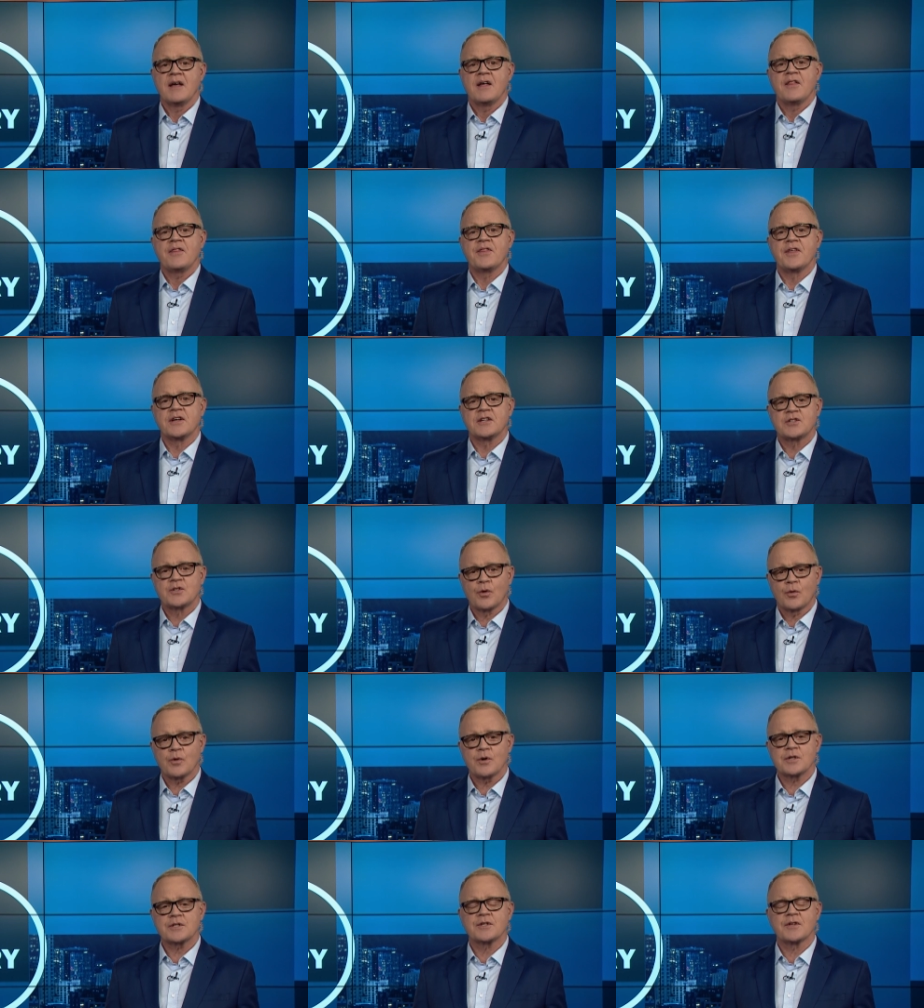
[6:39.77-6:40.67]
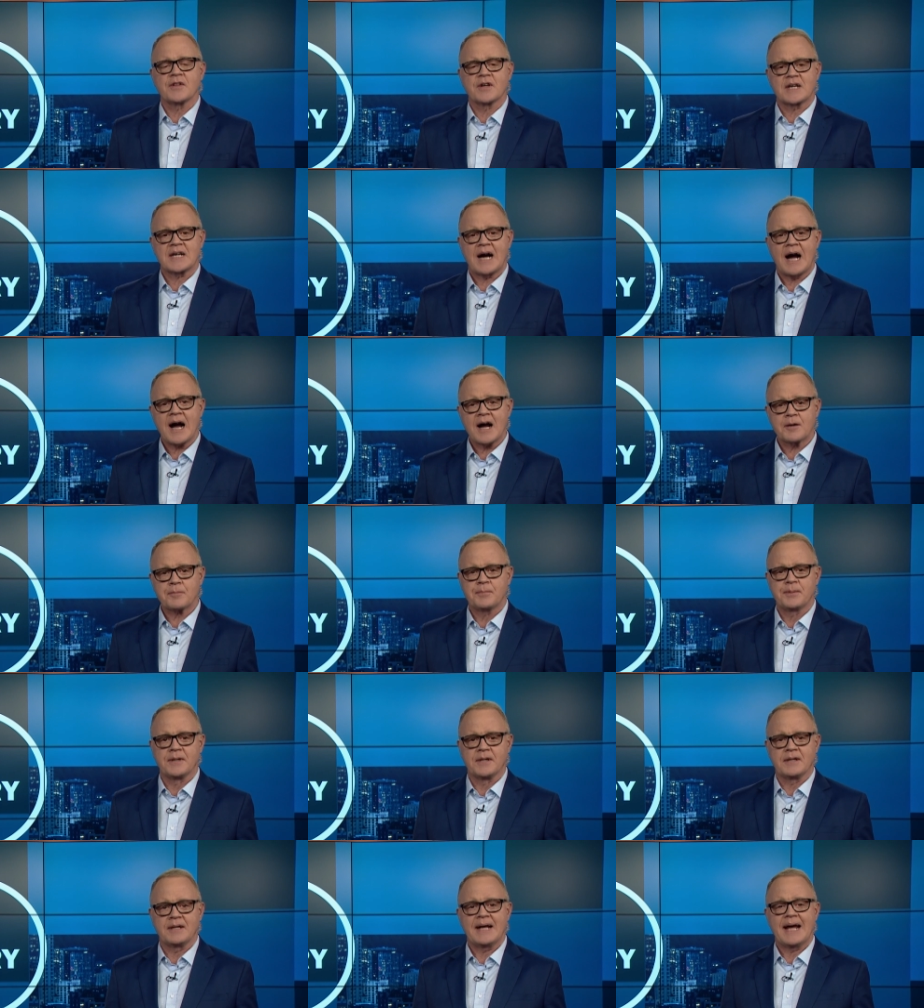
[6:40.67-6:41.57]
the door to the
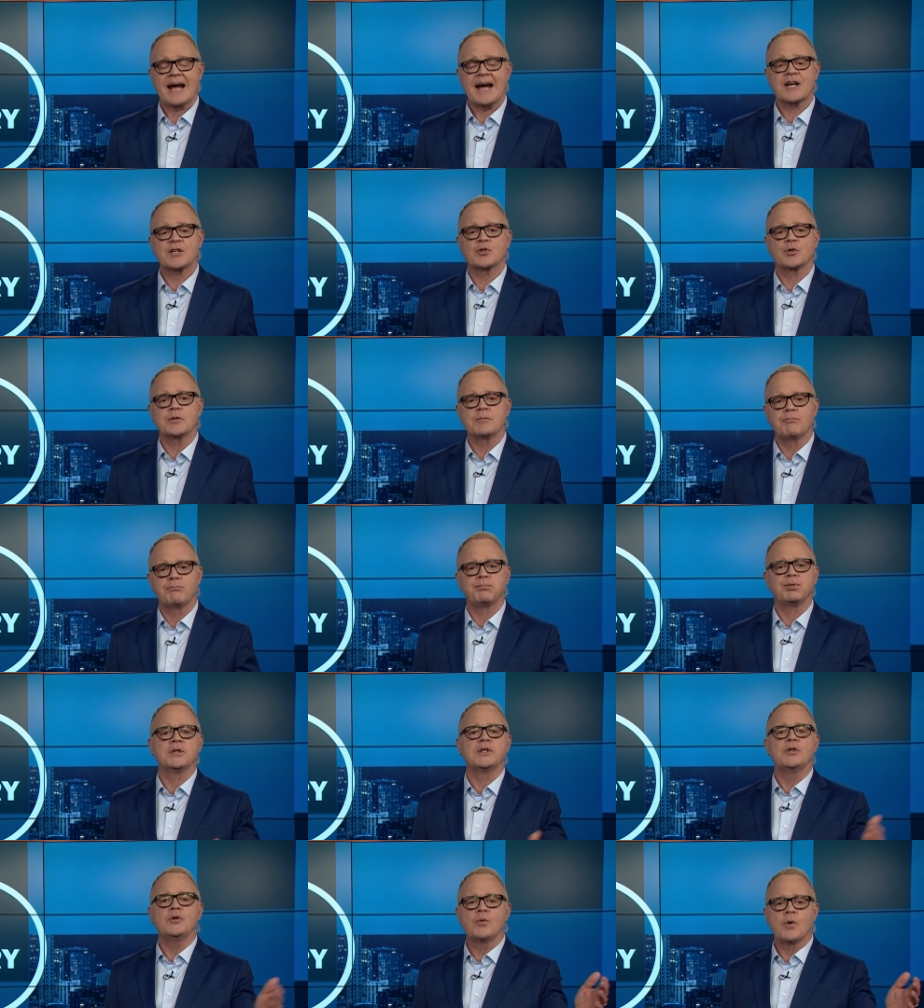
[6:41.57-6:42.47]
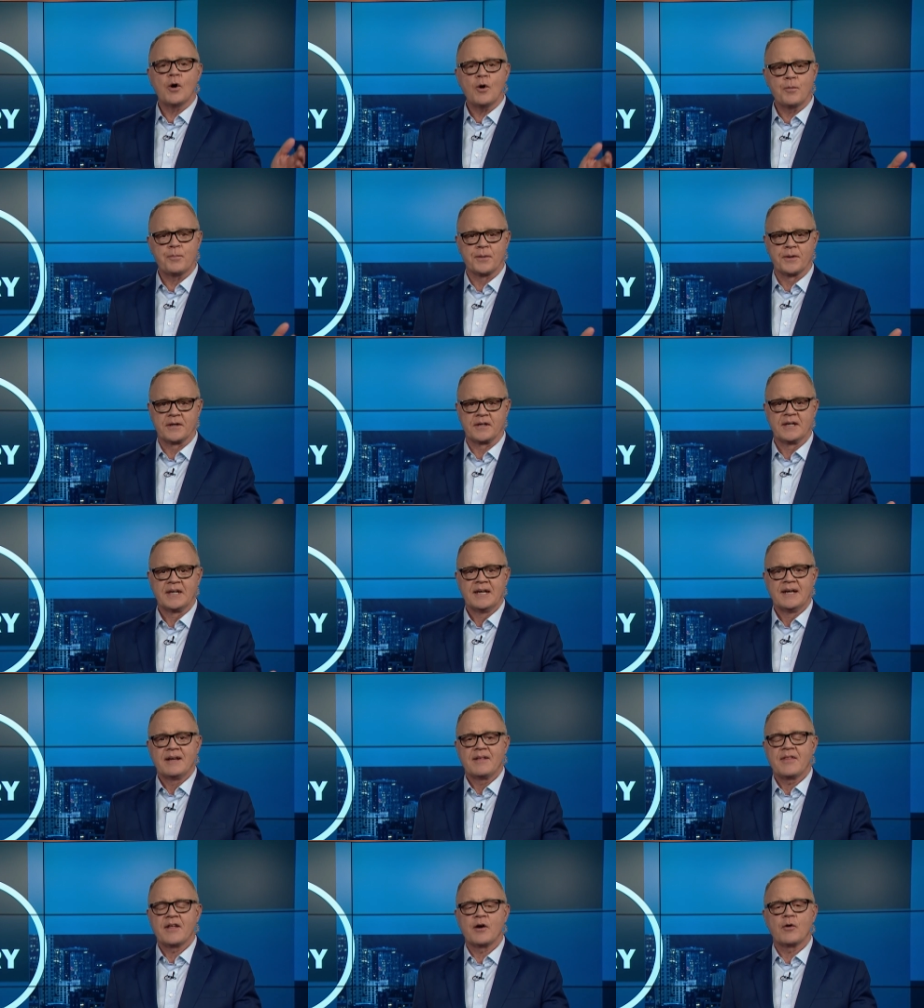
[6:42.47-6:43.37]
cockpit actually blew open,
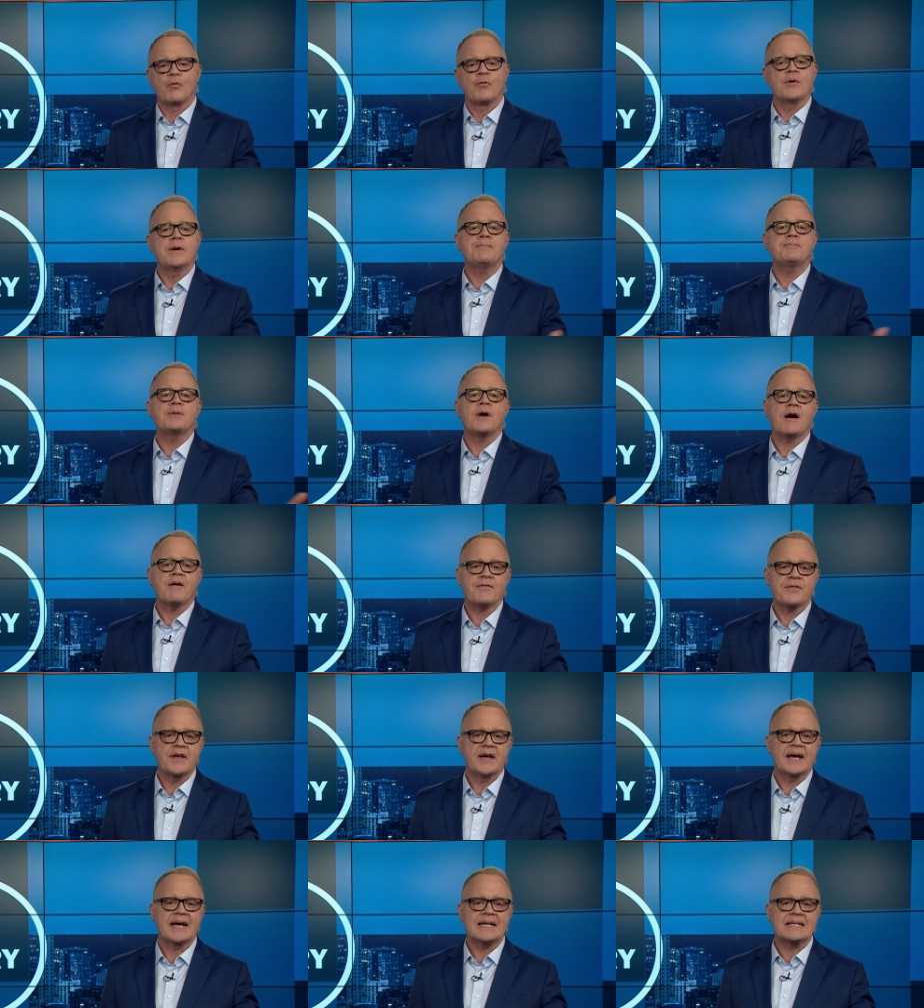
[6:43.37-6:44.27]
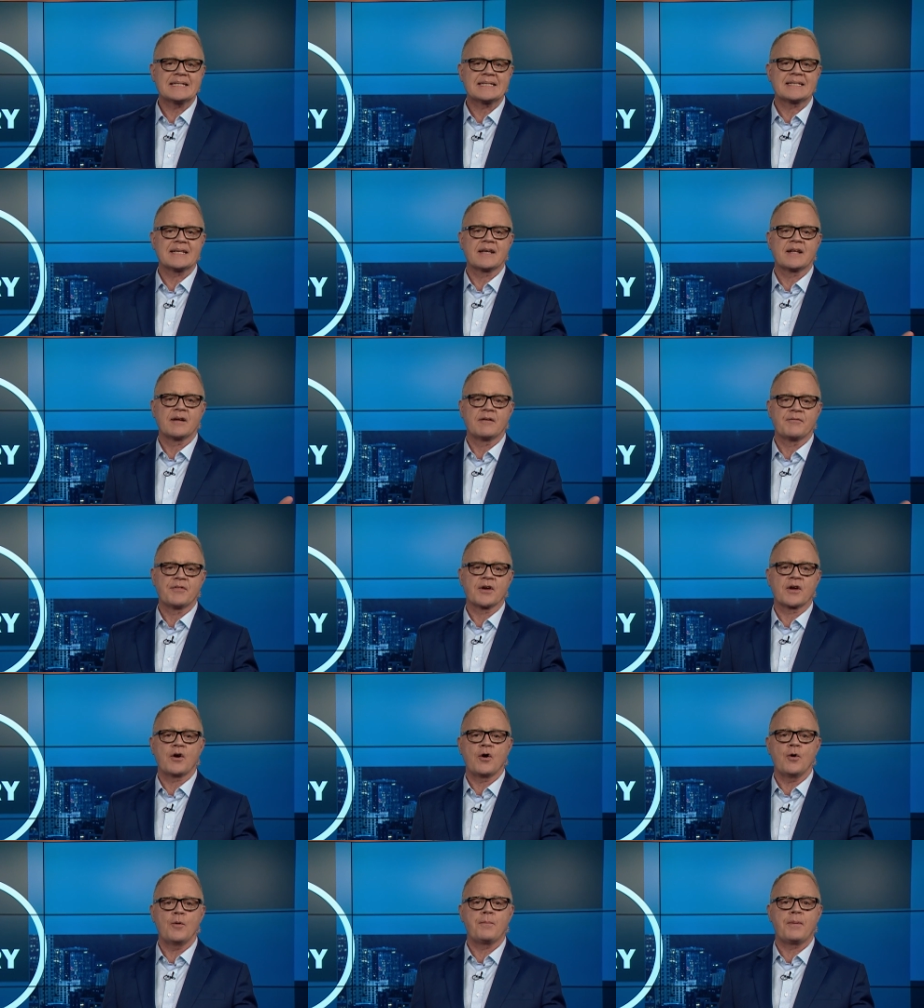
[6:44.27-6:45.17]
that it ripped off the headset of the
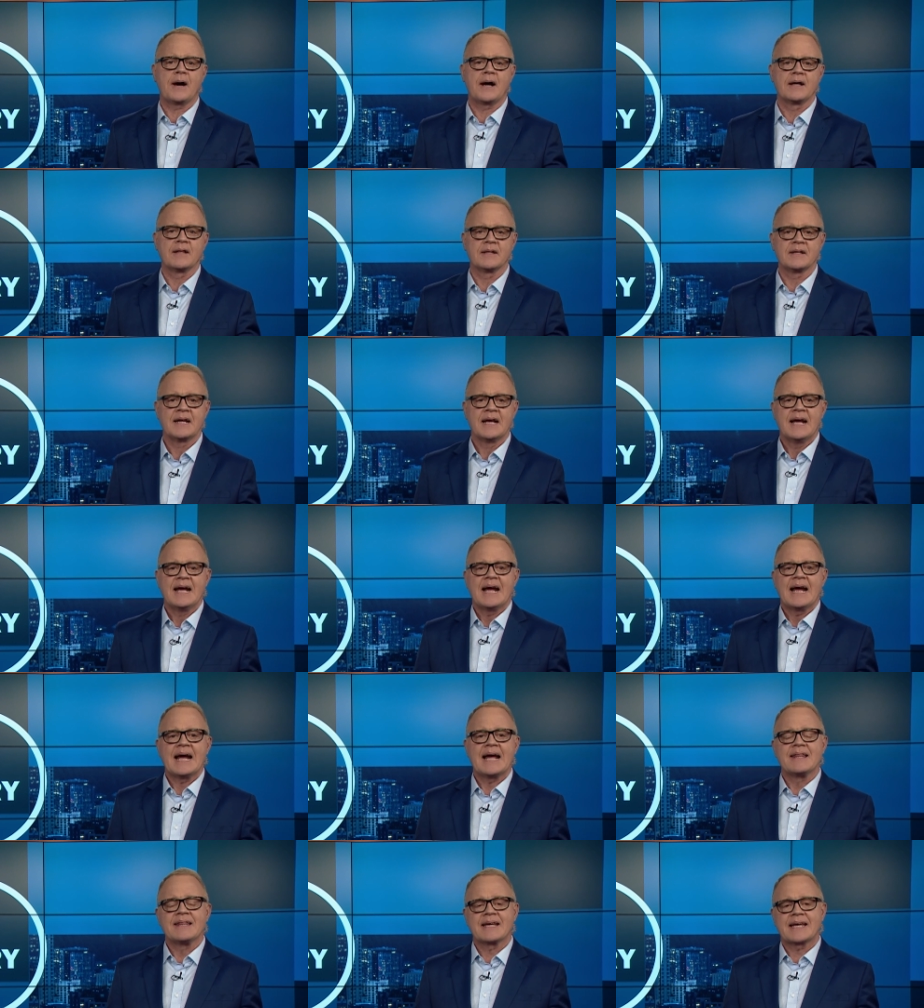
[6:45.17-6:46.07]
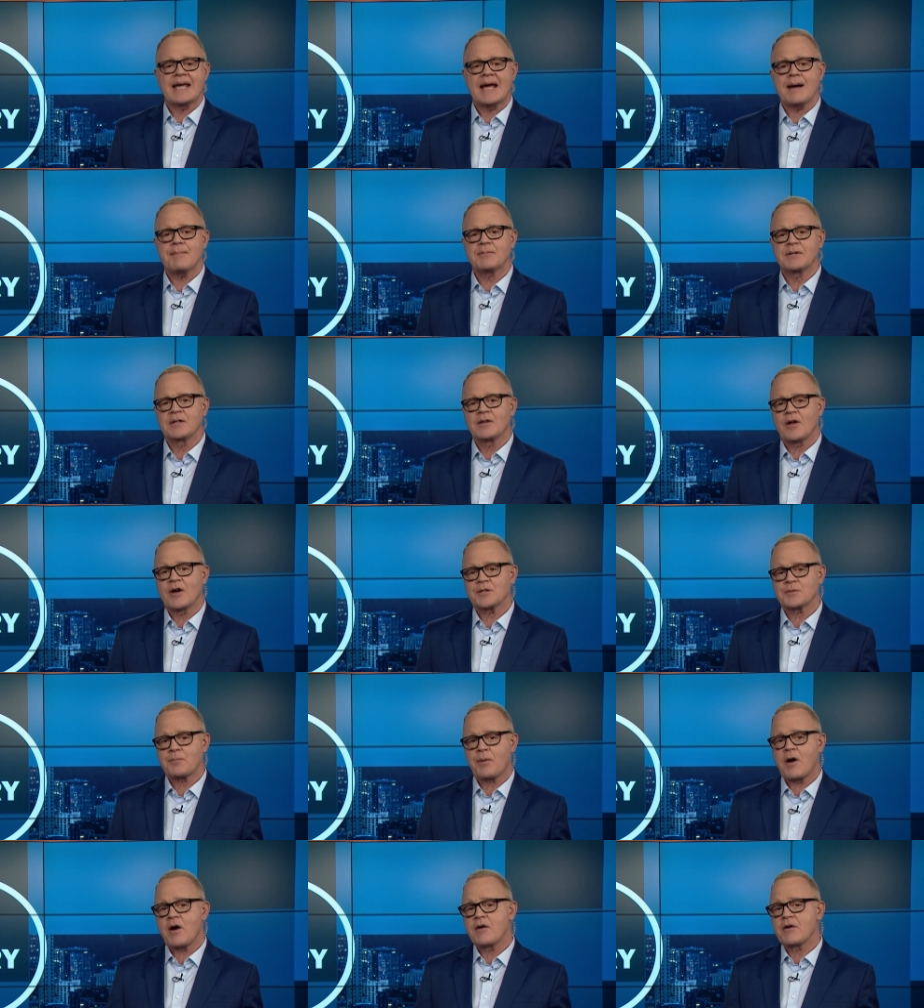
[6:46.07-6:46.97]
co-pilot, and the captain
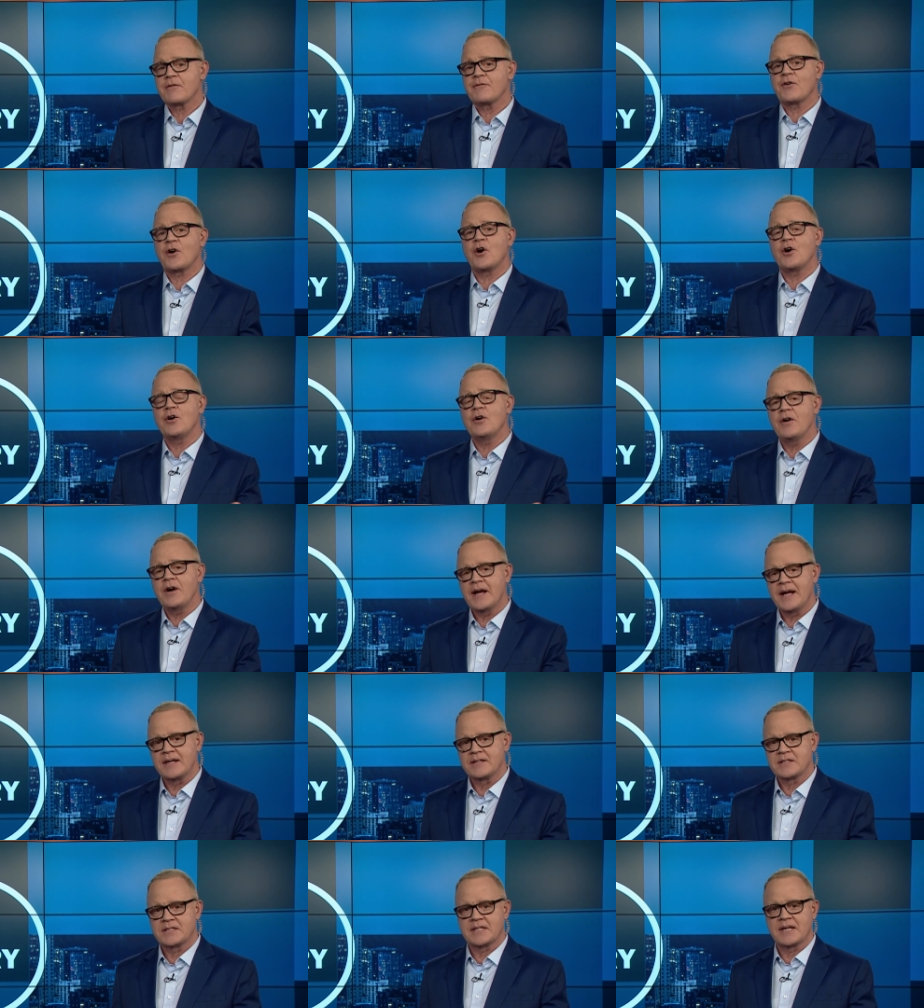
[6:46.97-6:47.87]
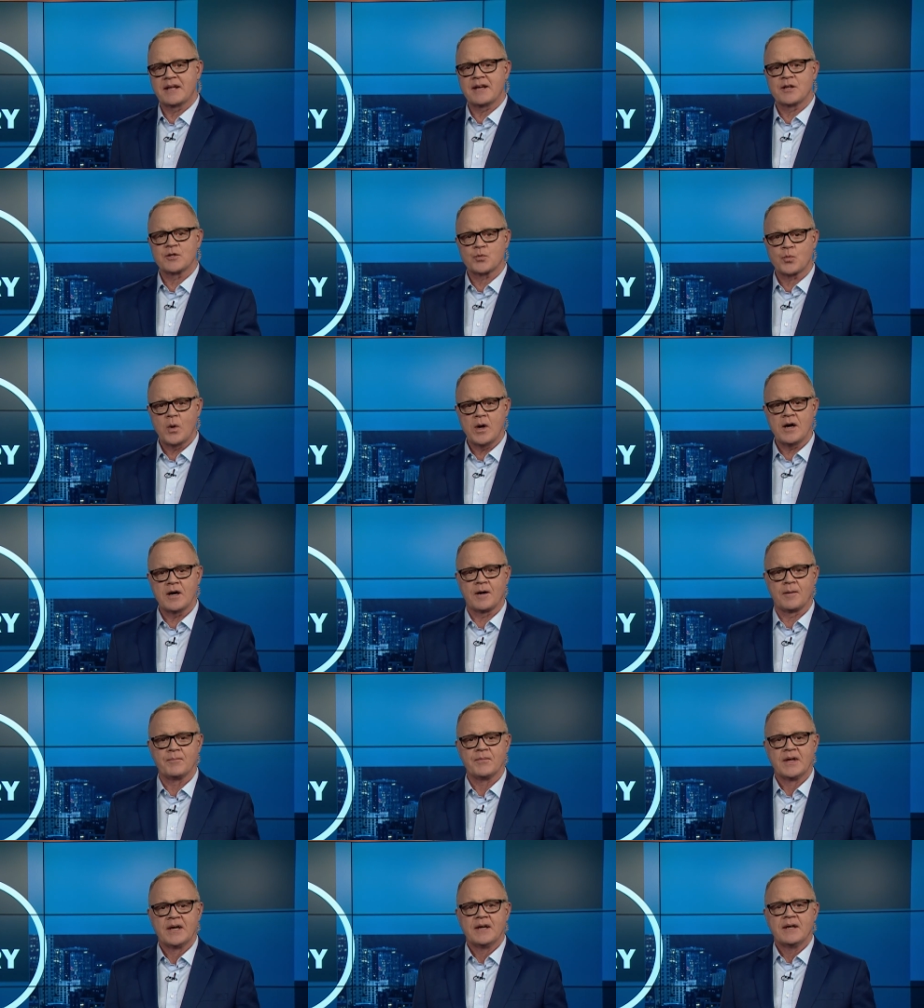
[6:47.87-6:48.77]
lost part of her headset as
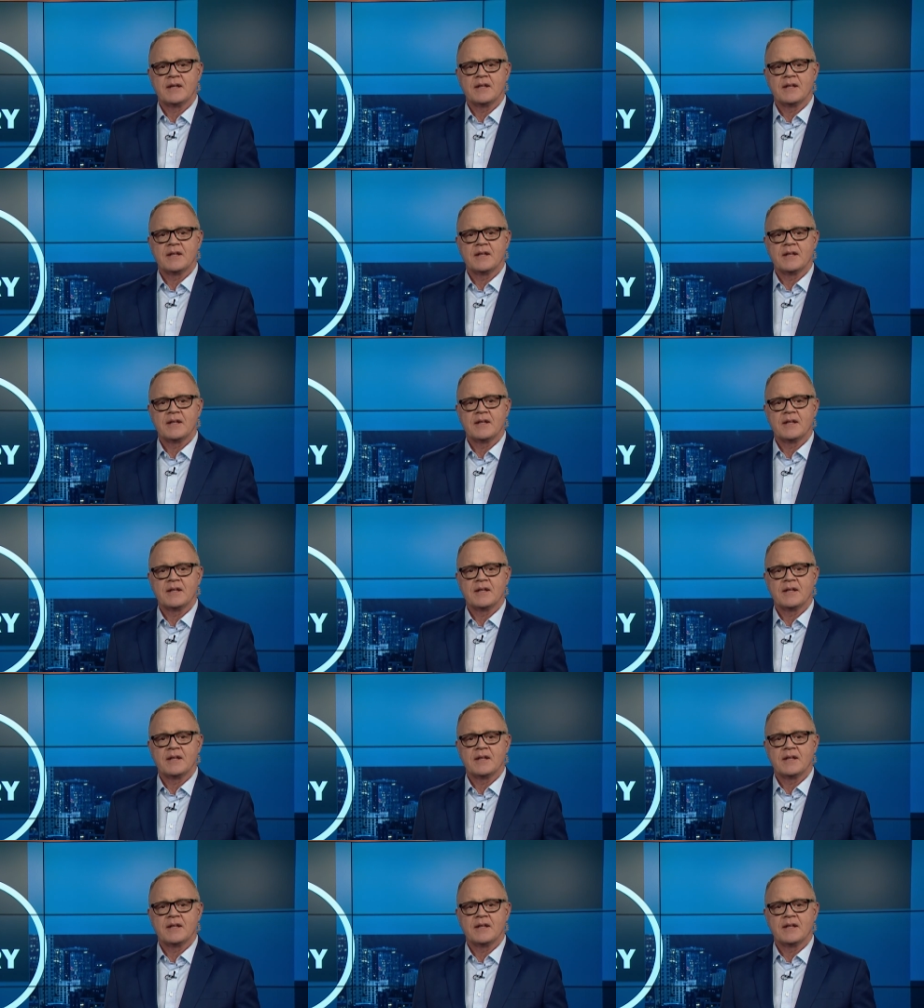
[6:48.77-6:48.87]
well.